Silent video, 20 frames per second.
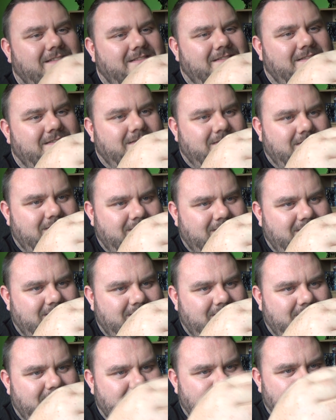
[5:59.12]

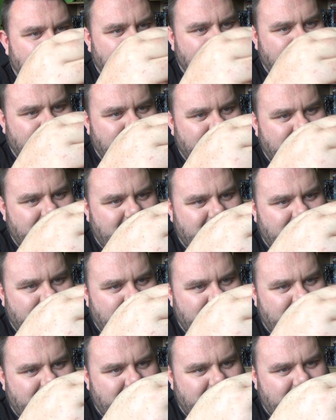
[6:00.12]

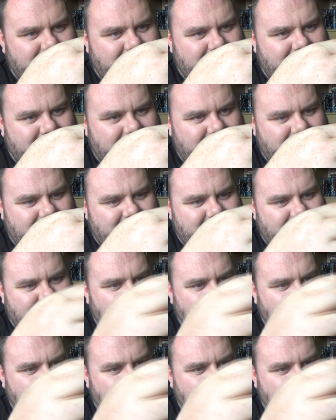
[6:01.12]
(no one is talking)